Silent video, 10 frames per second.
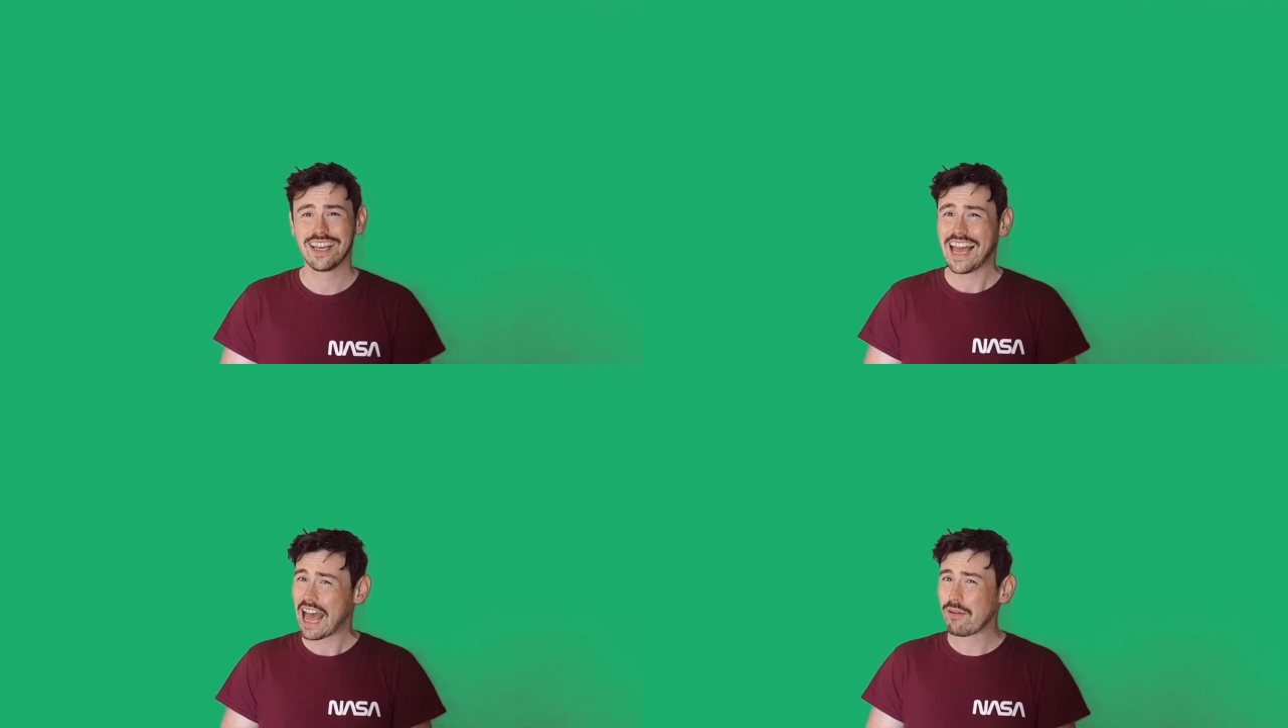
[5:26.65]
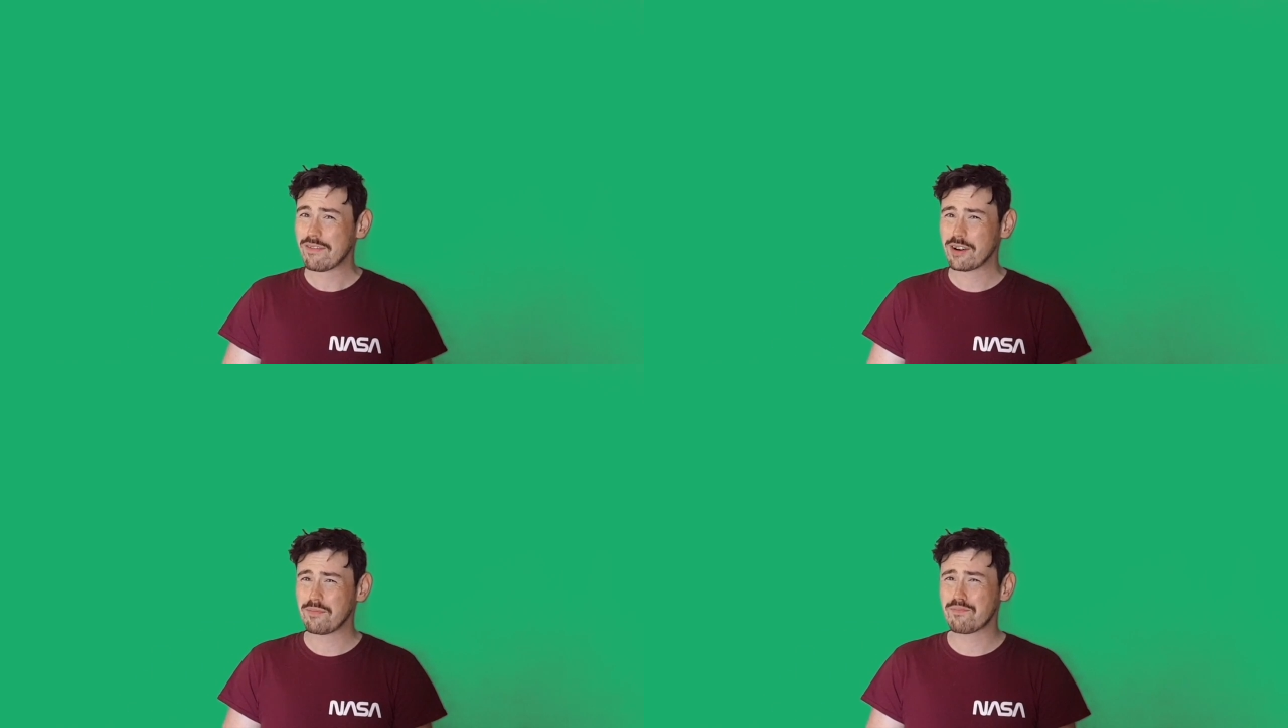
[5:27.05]

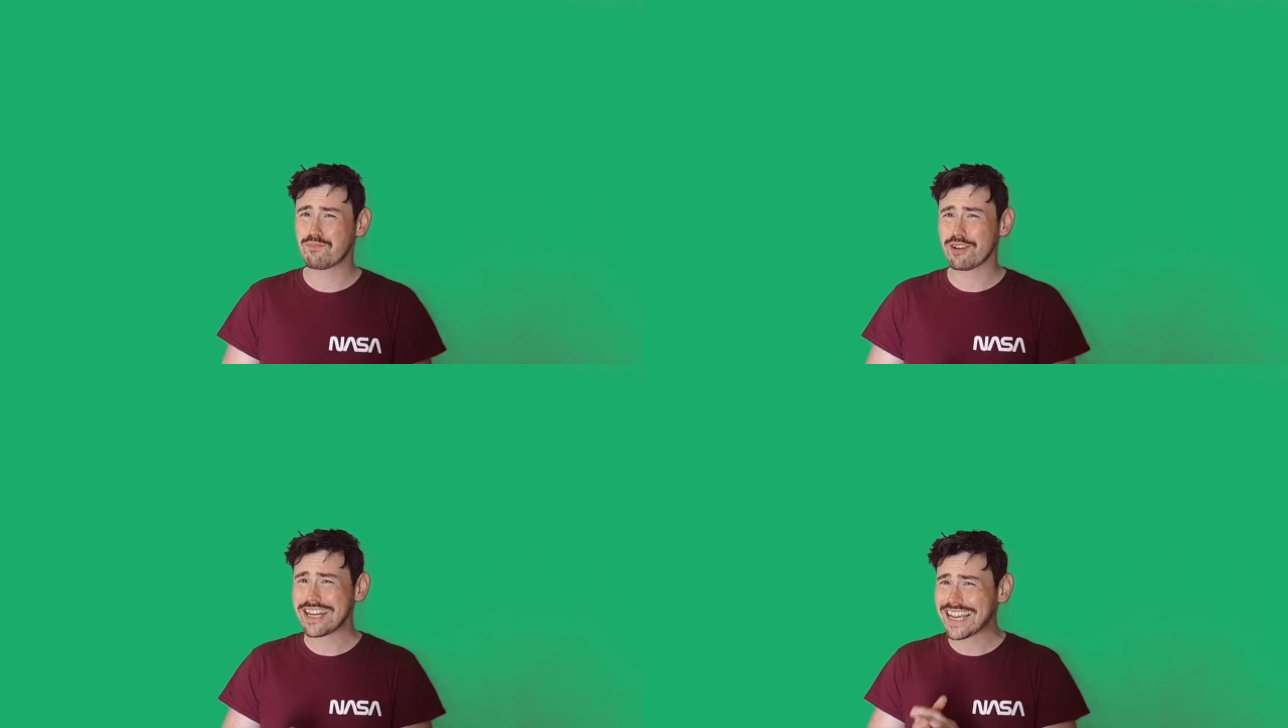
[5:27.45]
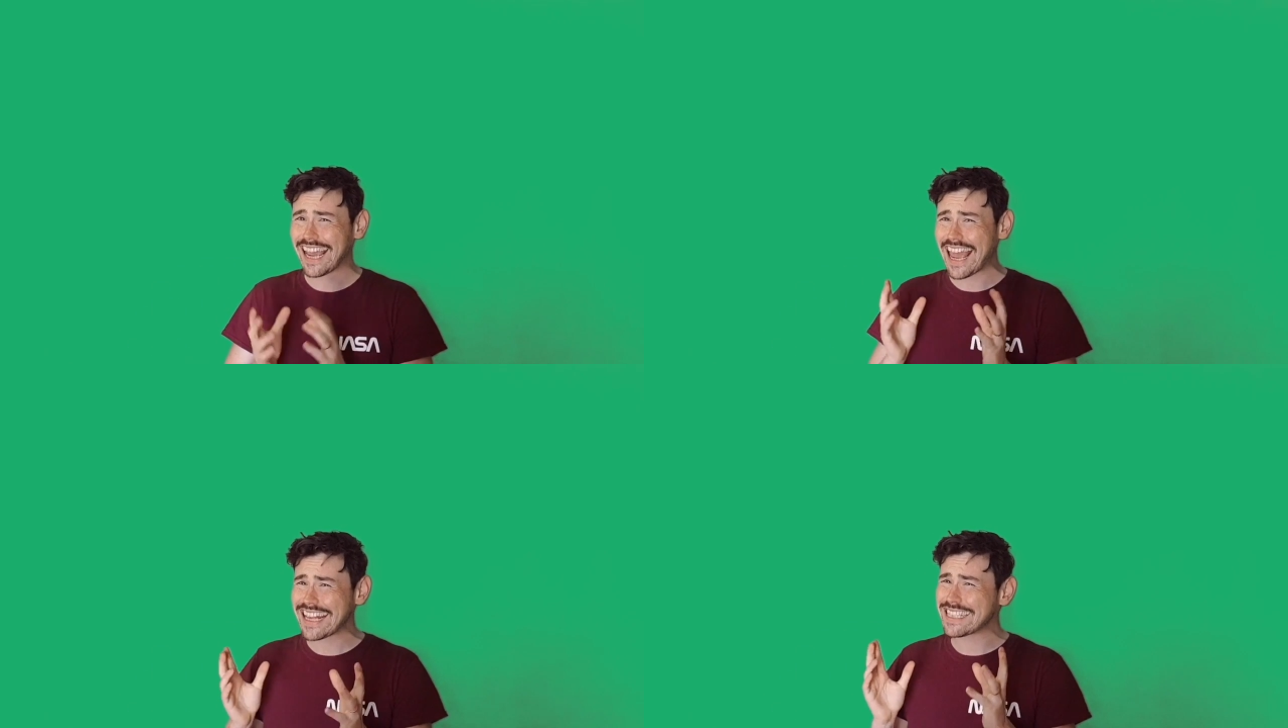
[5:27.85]
However, breeding
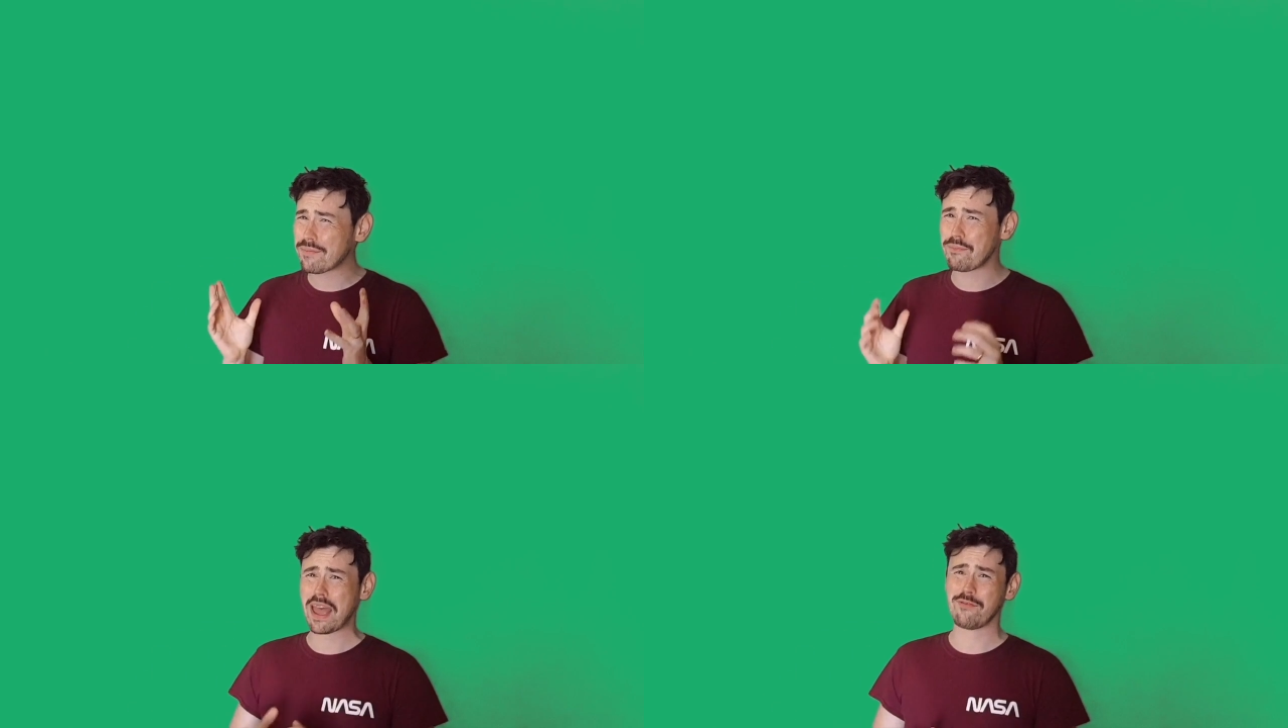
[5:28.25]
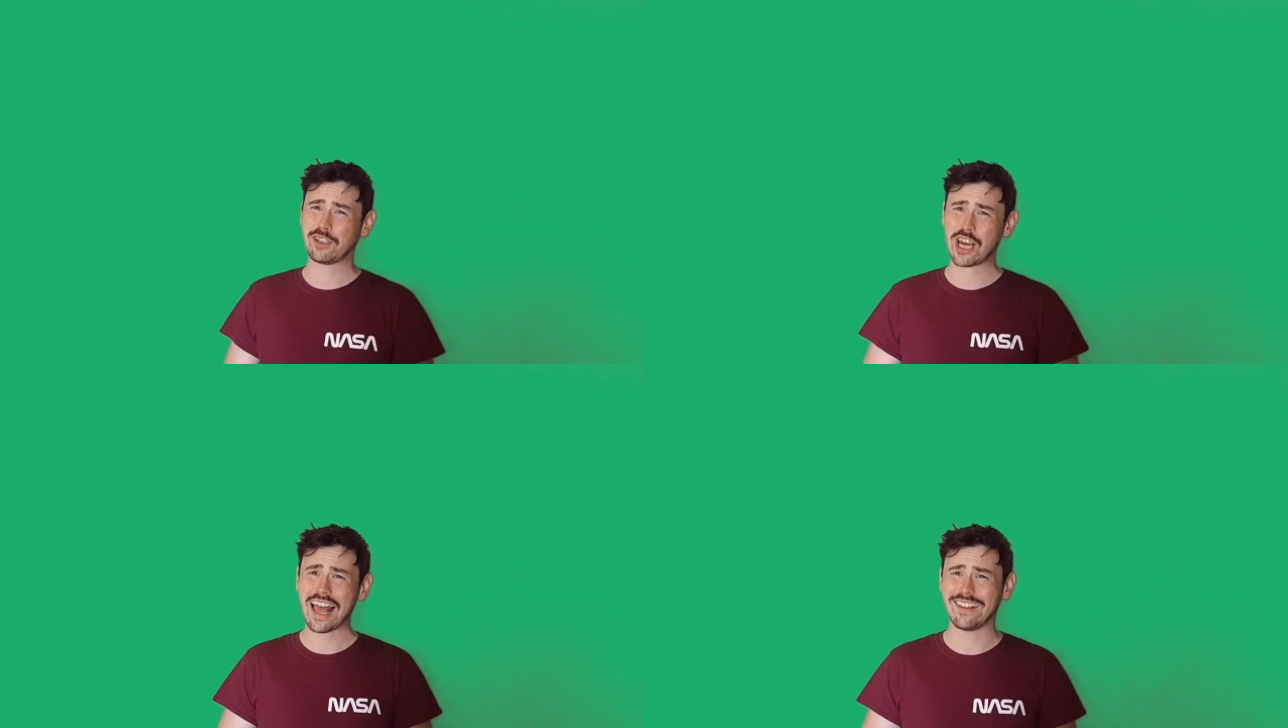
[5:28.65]
is a bit of a
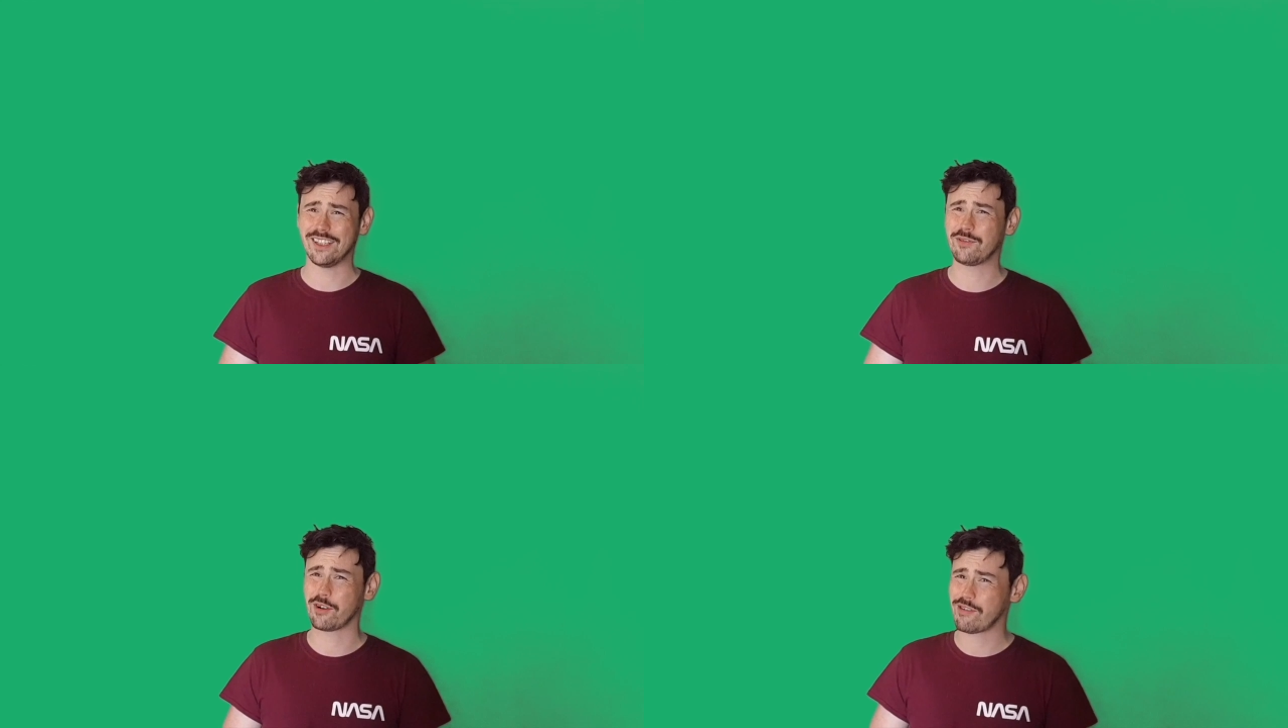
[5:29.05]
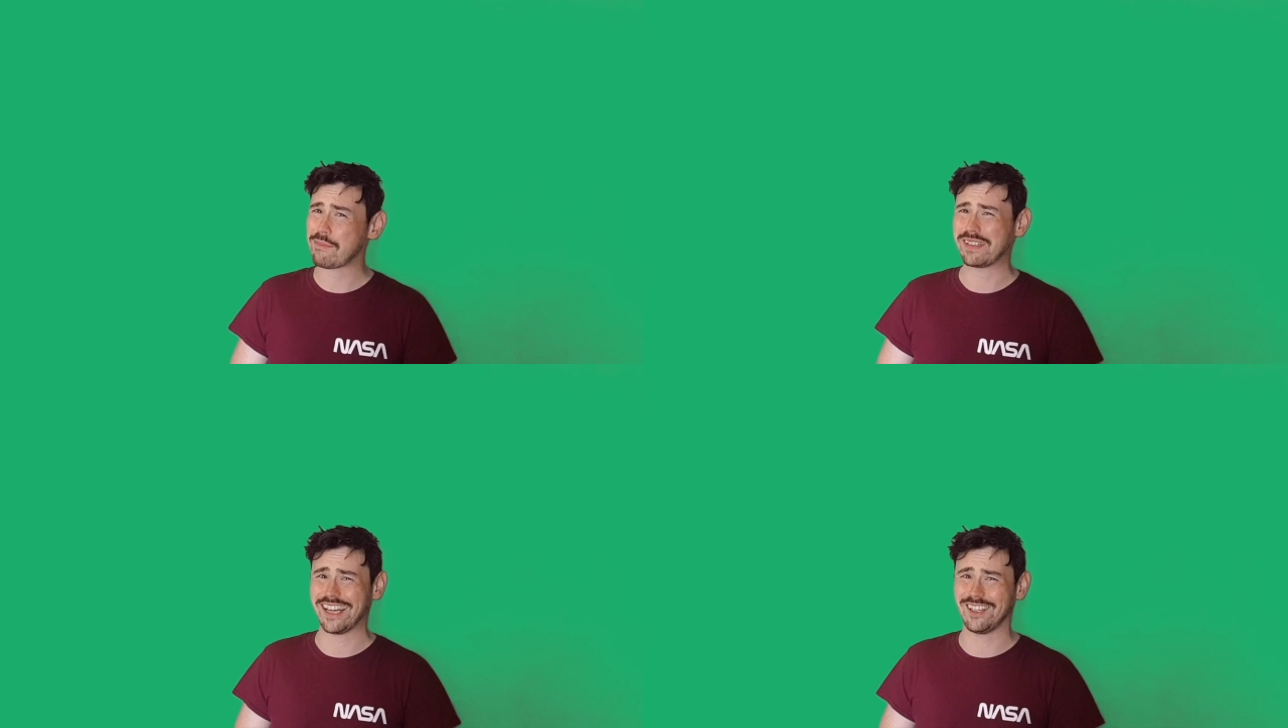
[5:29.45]
challenge for
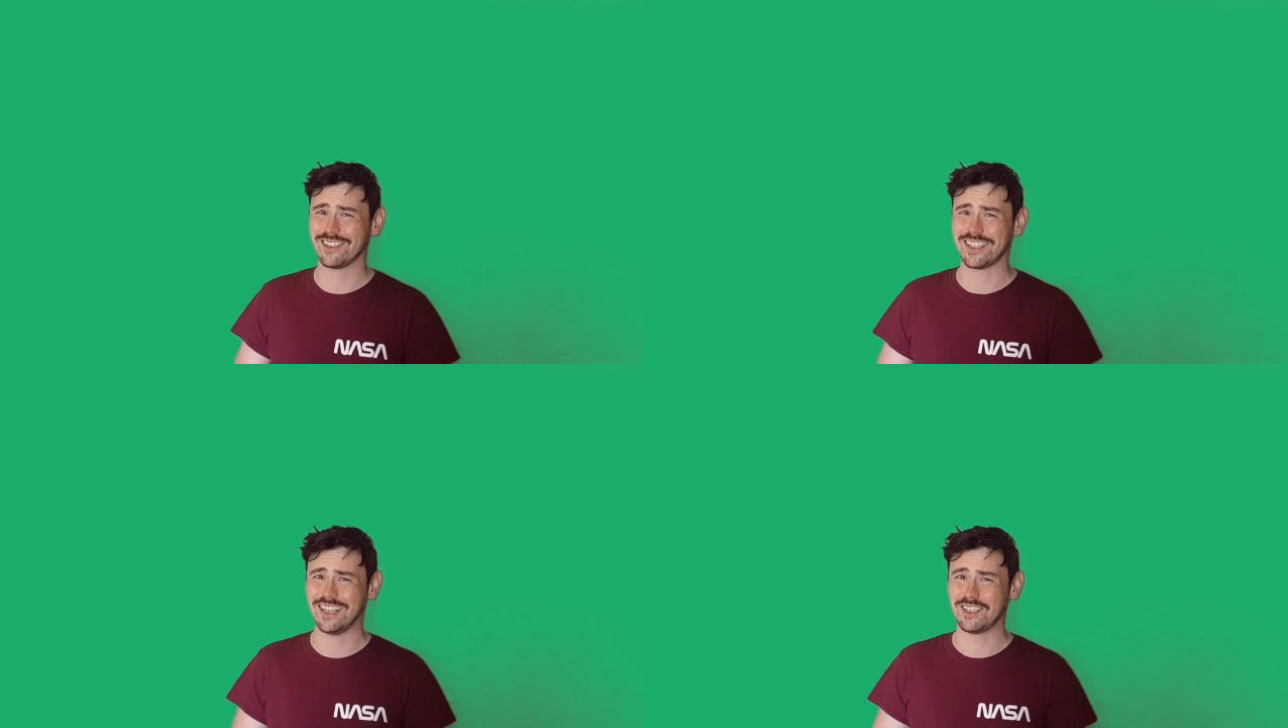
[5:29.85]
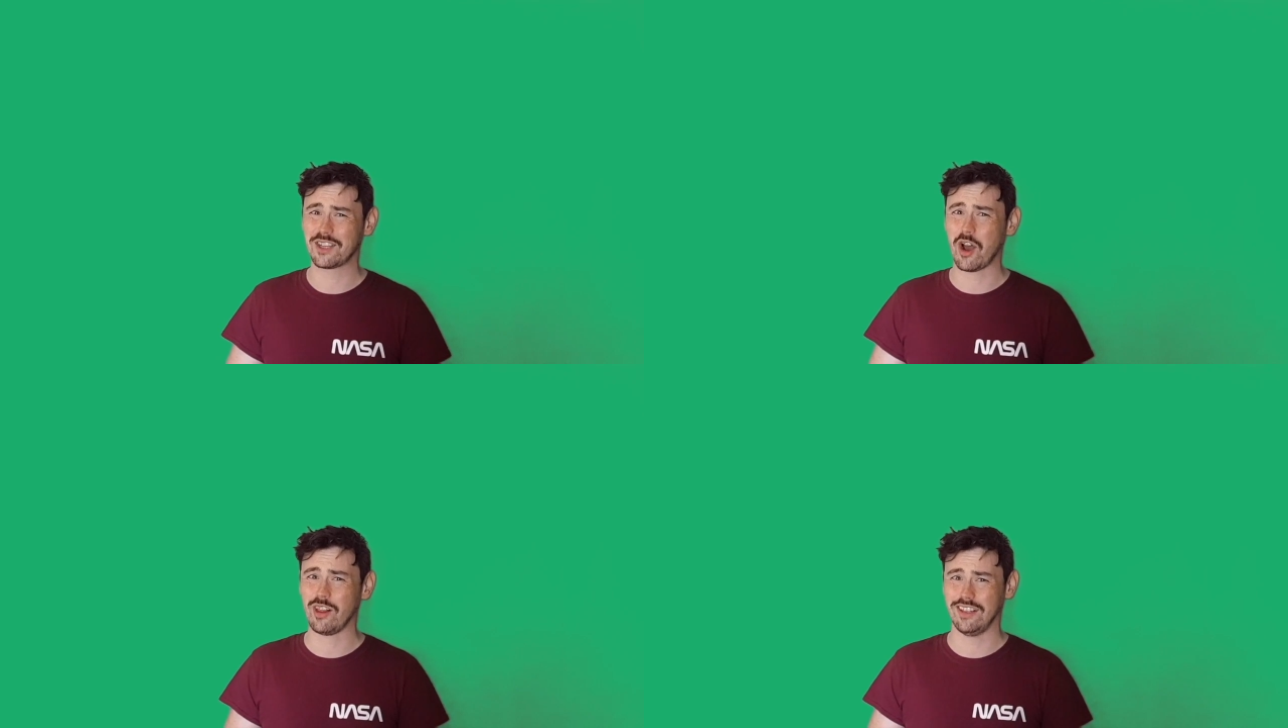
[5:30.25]
reptiles in
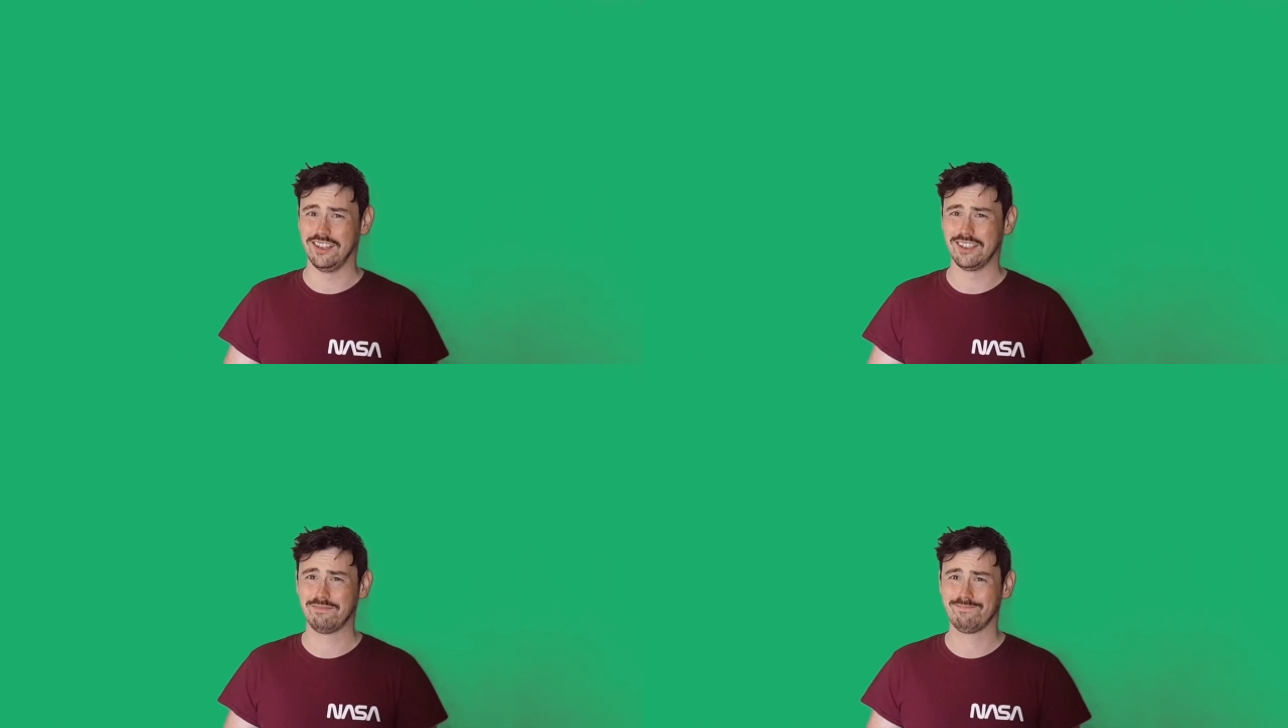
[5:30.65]
Scotland.